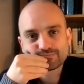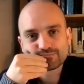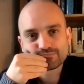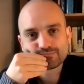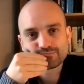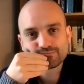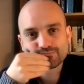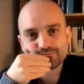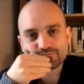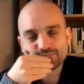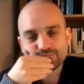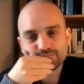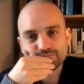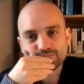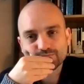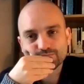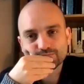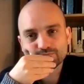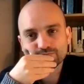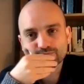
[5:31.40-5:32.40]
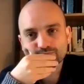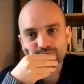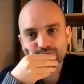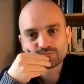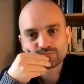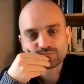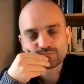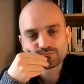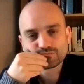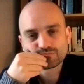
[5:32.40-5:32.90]

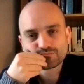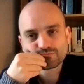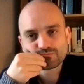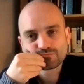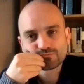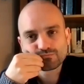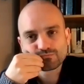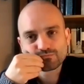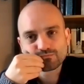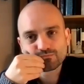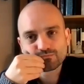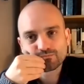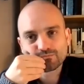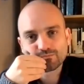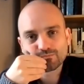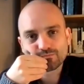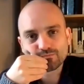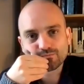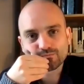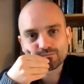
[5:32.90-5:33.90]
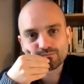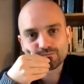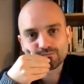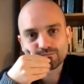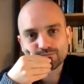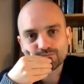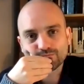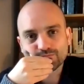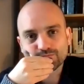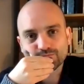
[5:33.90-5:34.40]

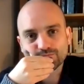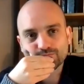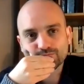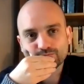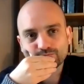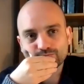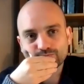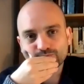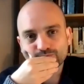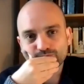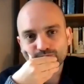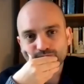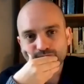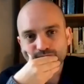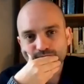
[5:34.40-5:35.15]
No words are spoken by the person on screen.